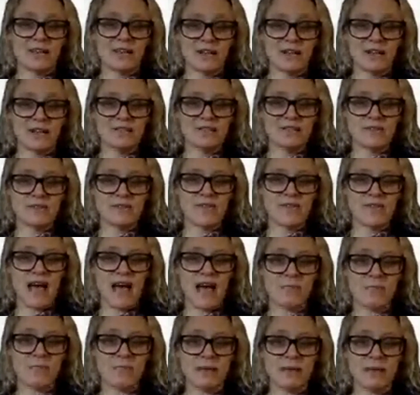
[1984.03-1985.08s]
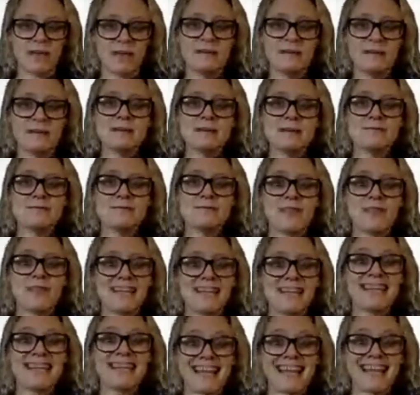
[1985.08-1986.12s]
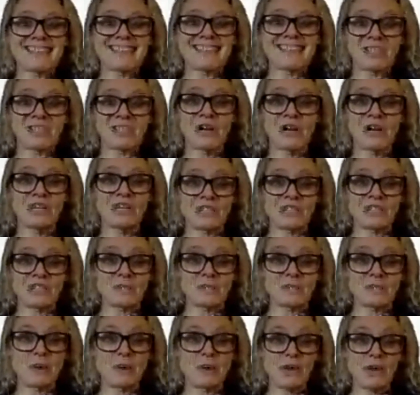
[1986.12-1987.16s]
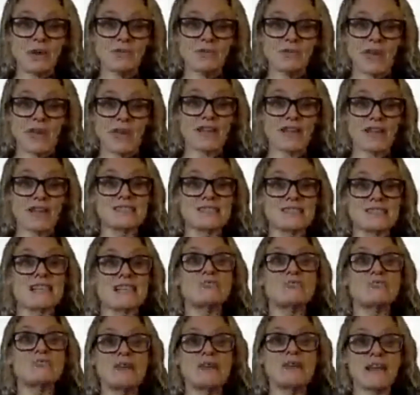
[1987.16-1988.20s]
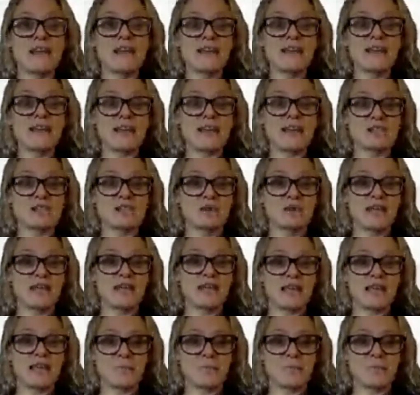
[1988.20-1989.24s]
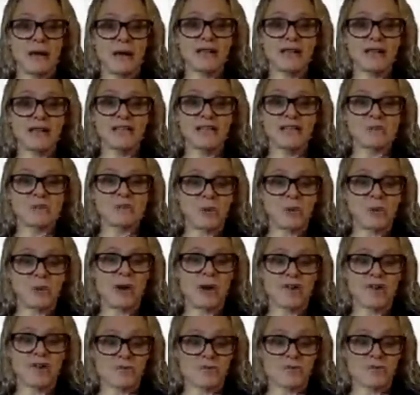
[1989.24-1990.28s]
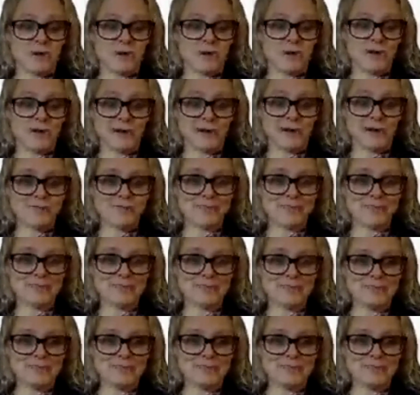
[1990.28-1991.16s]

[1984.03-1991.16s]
kind of got out of the habit, then Connect to College is perfect, because it'll re-engage you and get you back into a way of working.